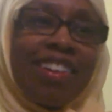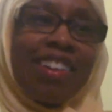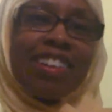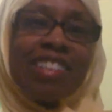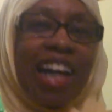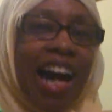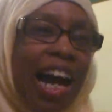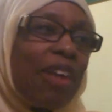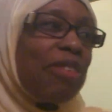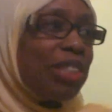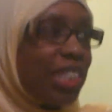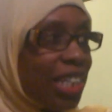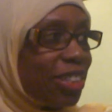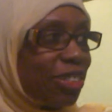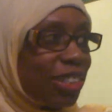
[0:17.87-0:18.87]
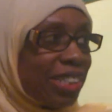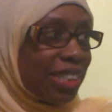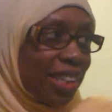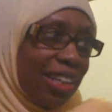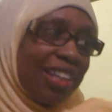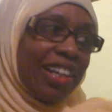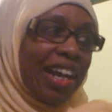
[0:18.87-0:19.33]
Because I was
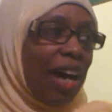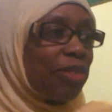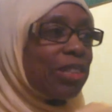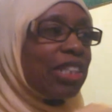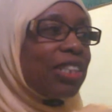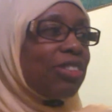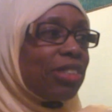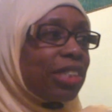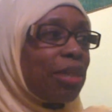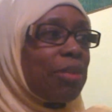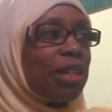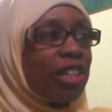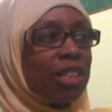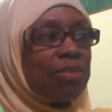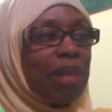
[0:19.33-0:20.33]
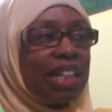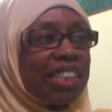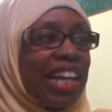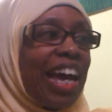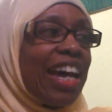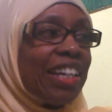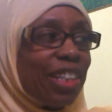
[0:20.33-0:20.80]
interested, and I was interested because my
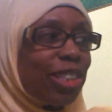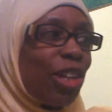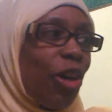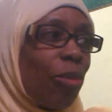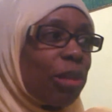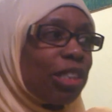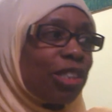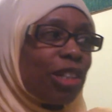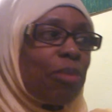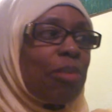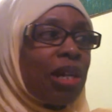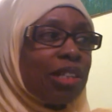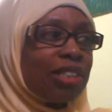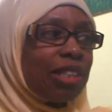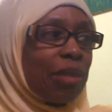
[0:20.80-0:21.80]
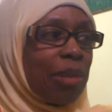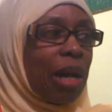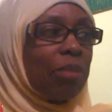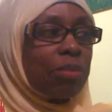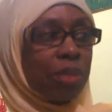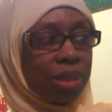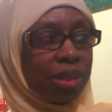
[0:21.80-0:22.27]
dad had told me so much
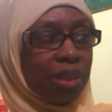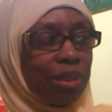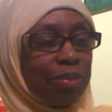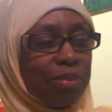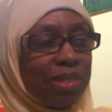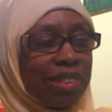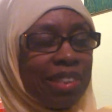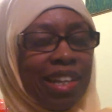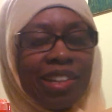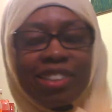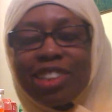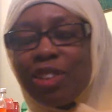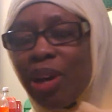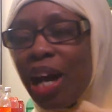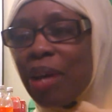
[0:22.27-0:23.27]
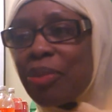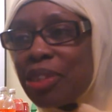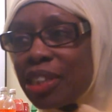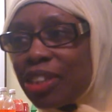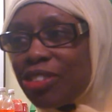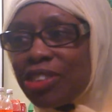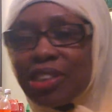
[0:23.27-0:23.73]
about Muslims. So I was
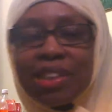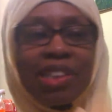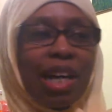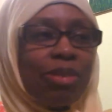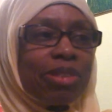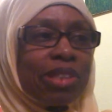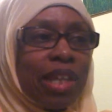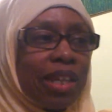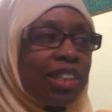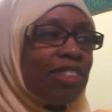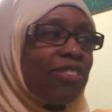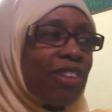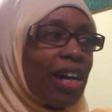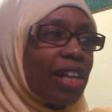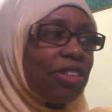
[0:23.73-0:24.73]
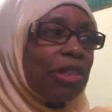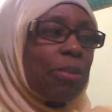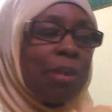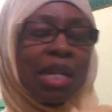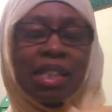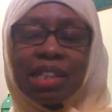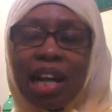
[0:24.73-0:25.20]
interested, and I was telling your father. In the
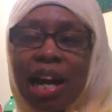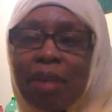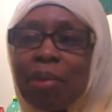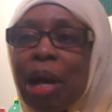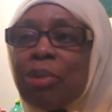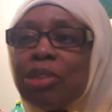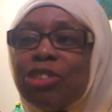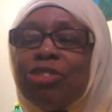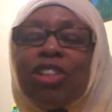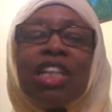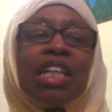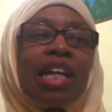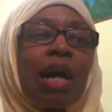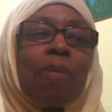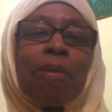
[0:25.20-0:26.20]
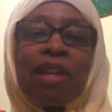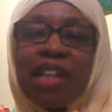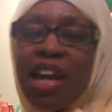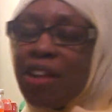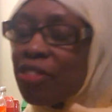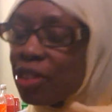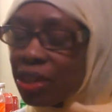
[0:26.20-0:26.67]
meantime, I was reading up on
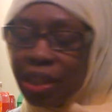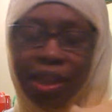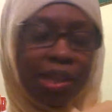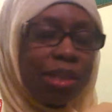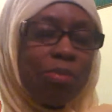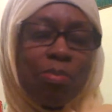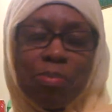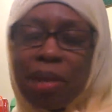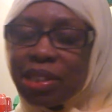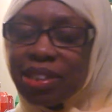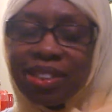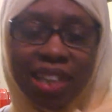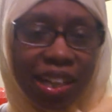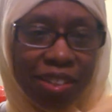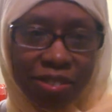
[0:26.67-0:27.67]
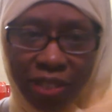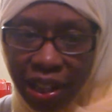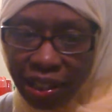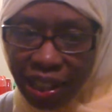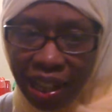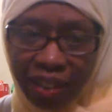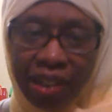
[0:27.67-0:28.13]
everything, as much as I could
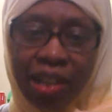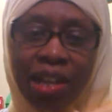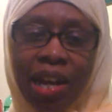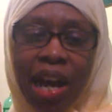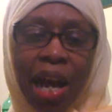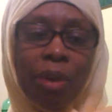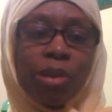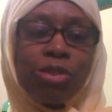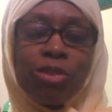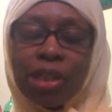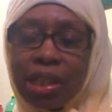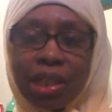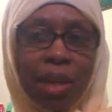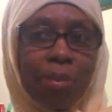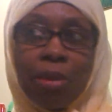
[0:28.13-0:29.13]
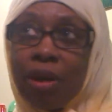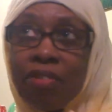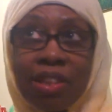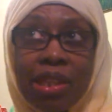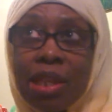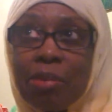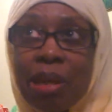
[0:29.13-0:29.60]
find out. I was reading up
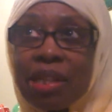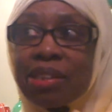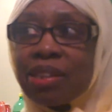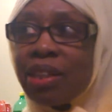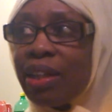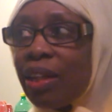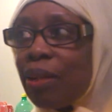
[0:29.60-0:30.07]
everything about Islam.